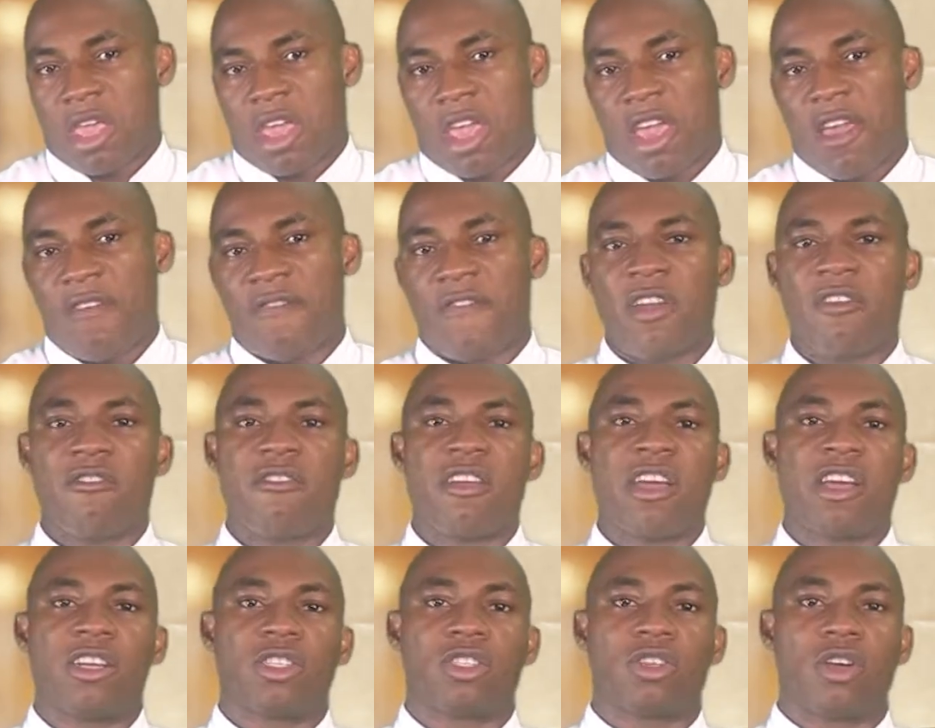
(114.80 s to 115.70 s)
a
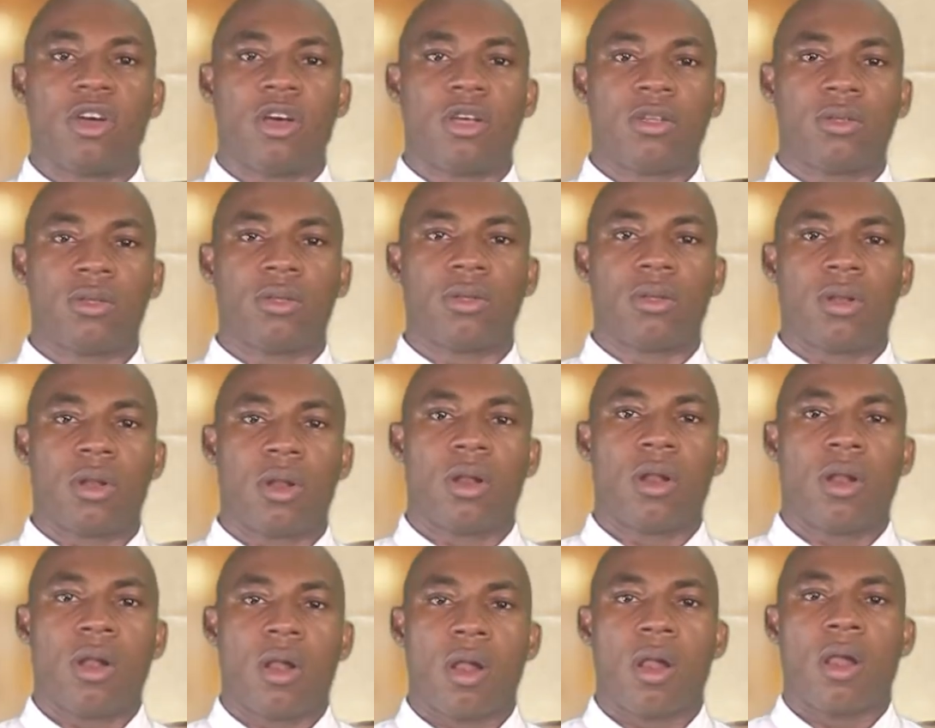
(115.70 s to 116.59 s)
variation
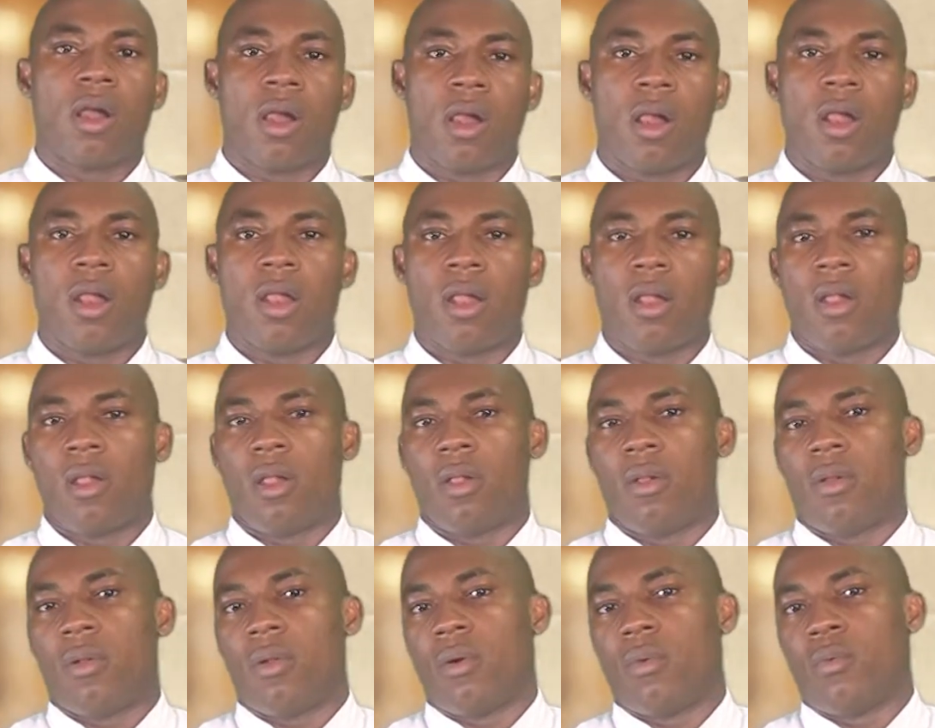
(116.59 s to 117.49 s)

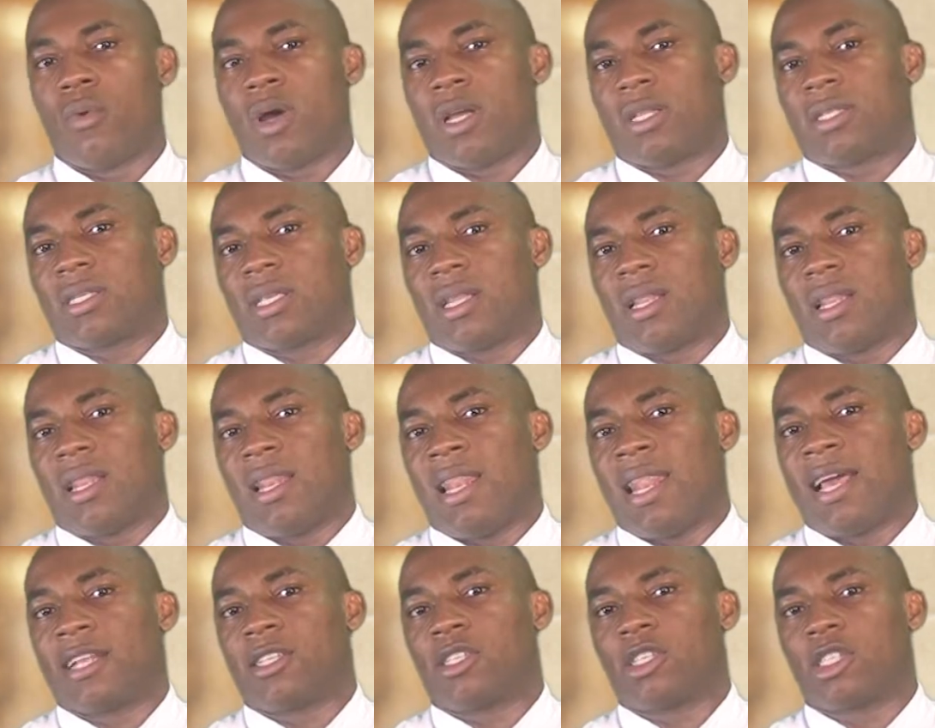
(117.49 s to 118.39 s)
with
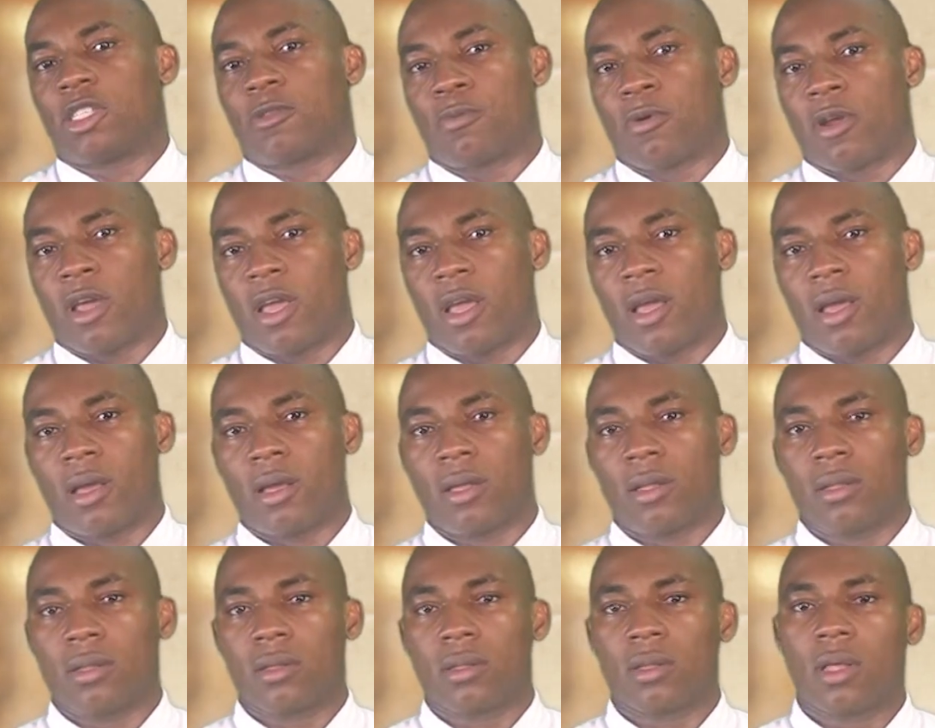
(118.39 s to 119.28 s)
"Let us pray,"
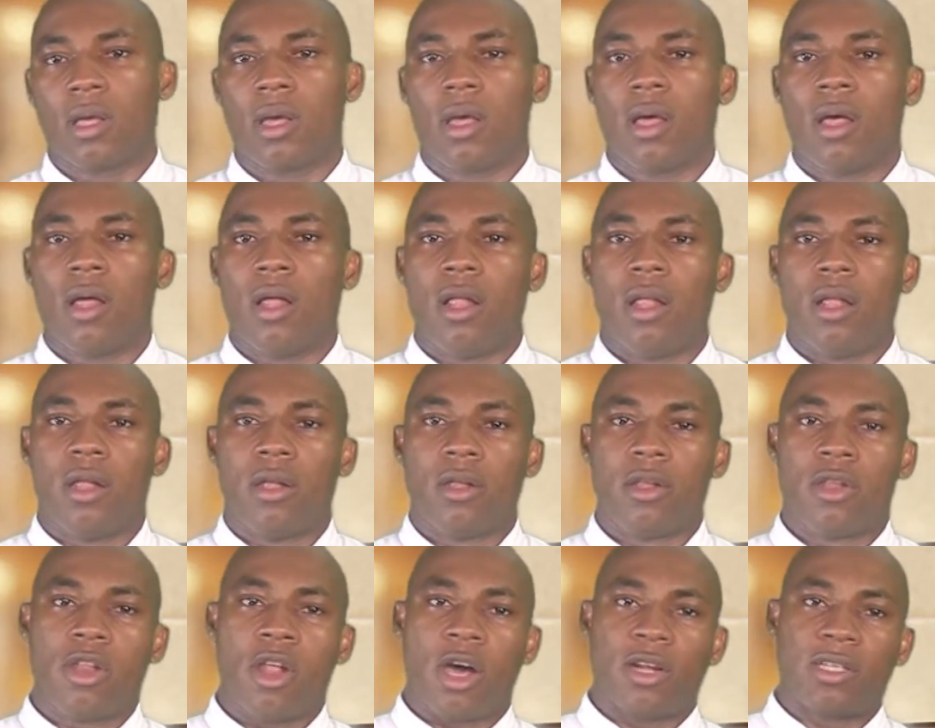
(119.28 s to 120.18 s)

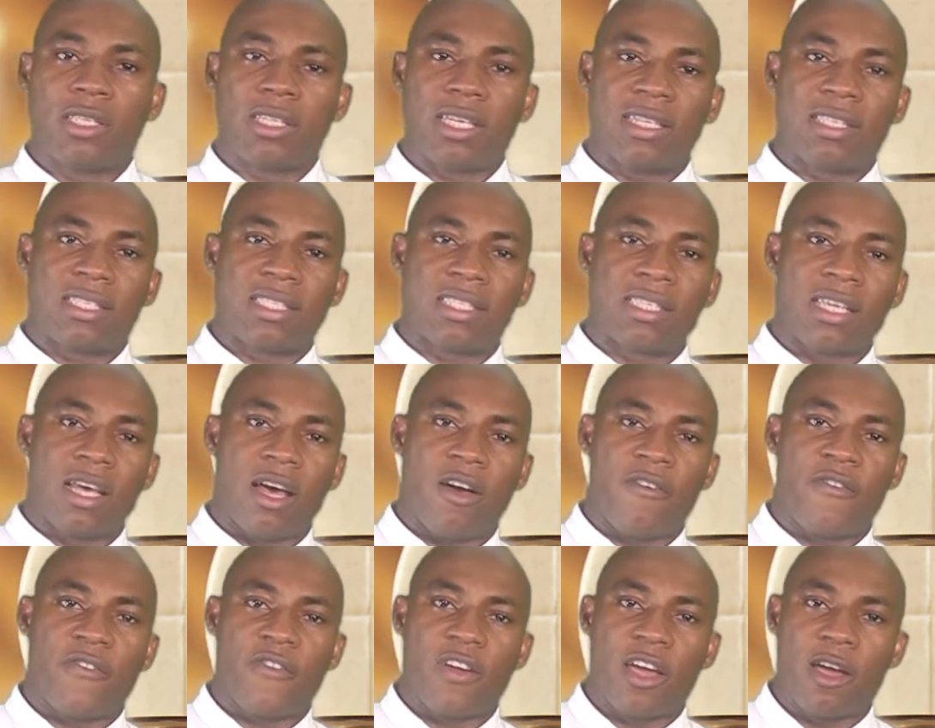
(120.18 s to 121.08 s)
not
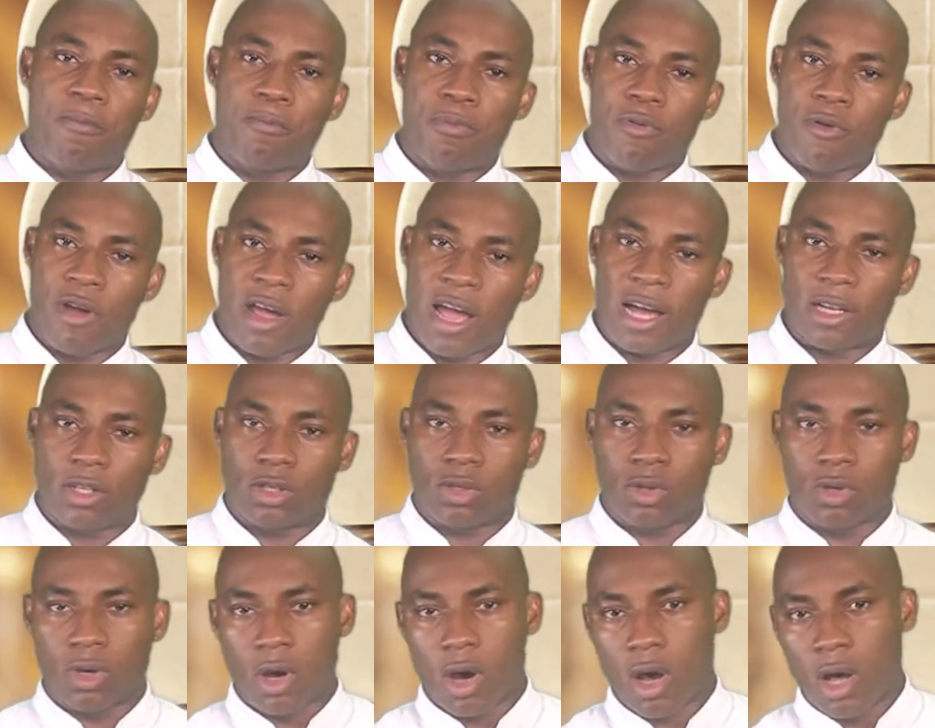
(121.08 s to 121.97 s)
itself a prayer
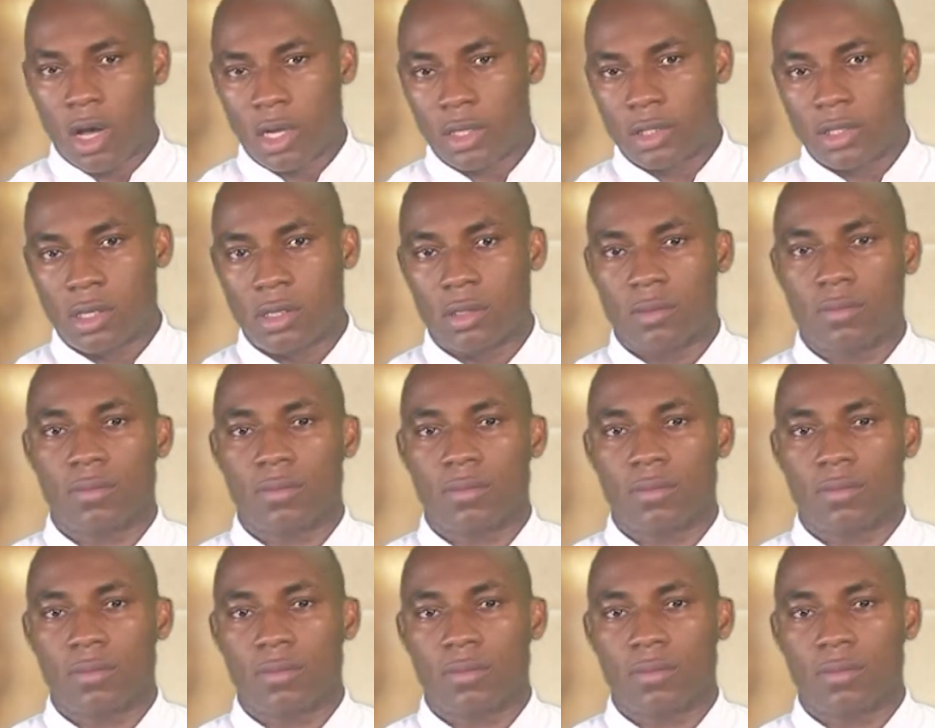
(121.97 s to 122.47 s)
to God,